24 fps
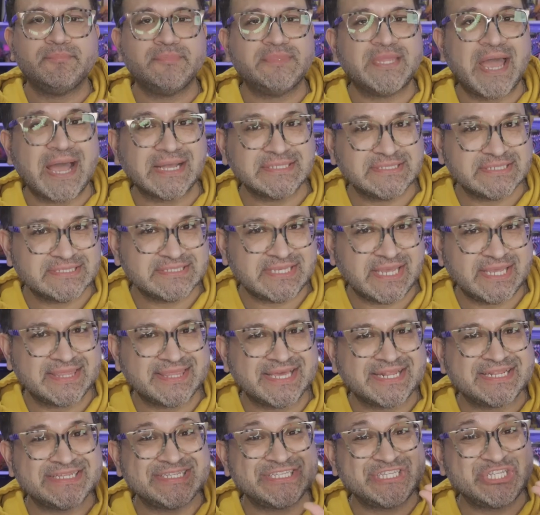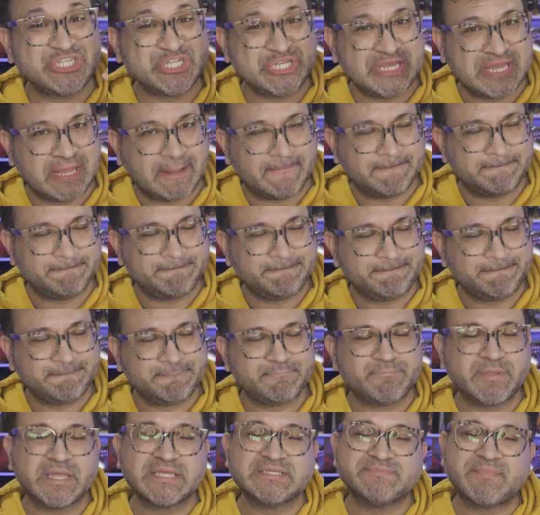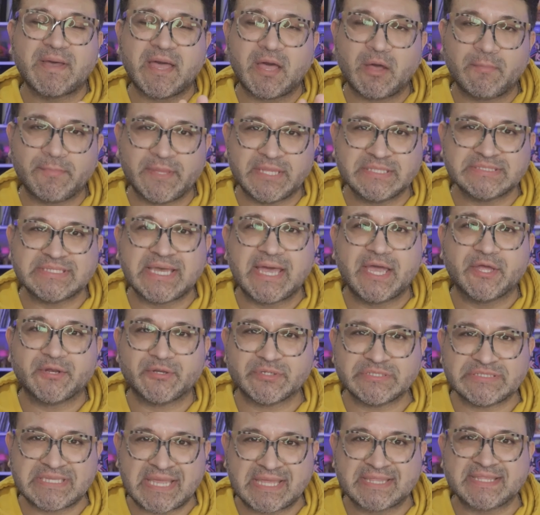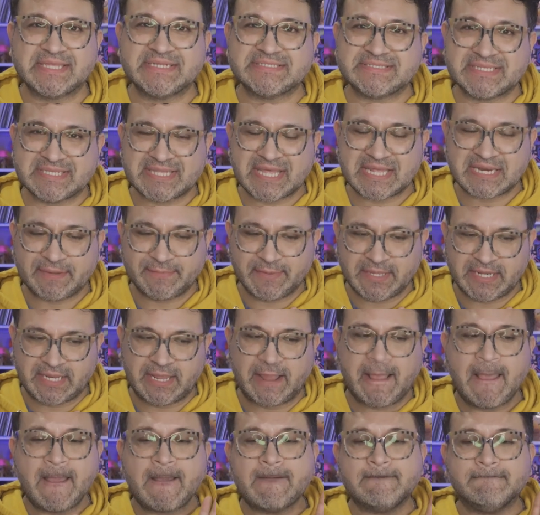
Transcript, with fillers: Not to say that it's cheap, because by all means, I understand that it's a lot of money.